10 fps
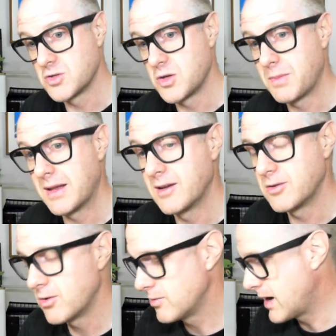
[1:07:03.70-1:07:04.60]
Japan had
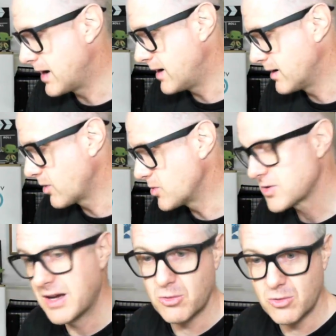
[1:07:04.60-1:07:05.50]
no Coast
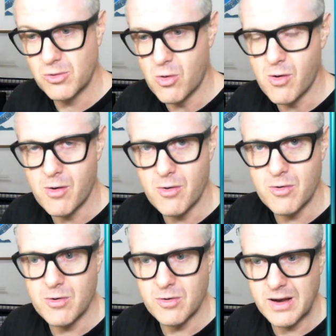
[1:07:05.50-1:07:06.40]
Guard
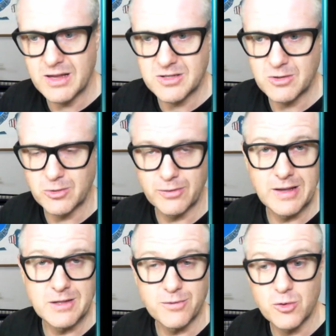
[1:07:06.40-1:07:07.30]
or Air Sea or
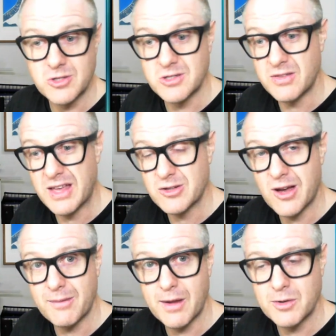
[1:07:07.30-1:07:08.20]
Defense Forces at that
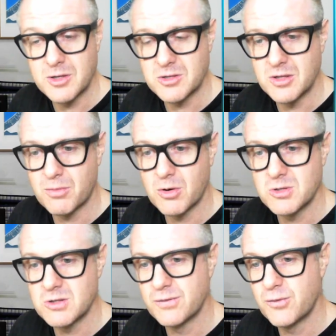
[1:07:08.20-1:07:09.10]
time. They were just in the
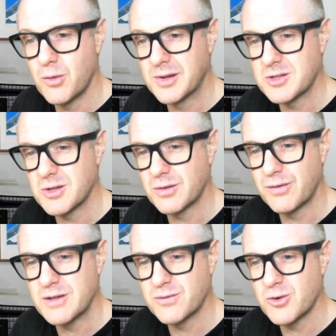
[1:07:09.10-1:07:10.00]
process of forming the
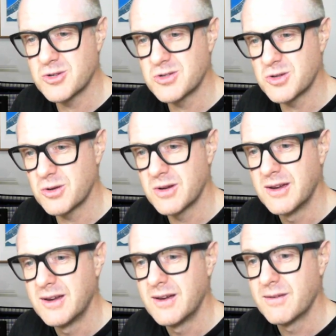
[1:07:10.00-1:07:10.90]
Self-Defense Forces, so
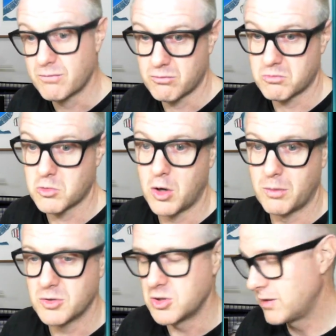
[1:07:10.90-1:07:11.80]
good
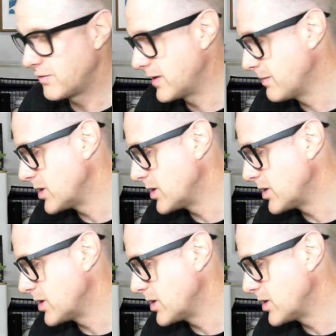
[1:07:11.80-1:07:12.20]
opportunity for them in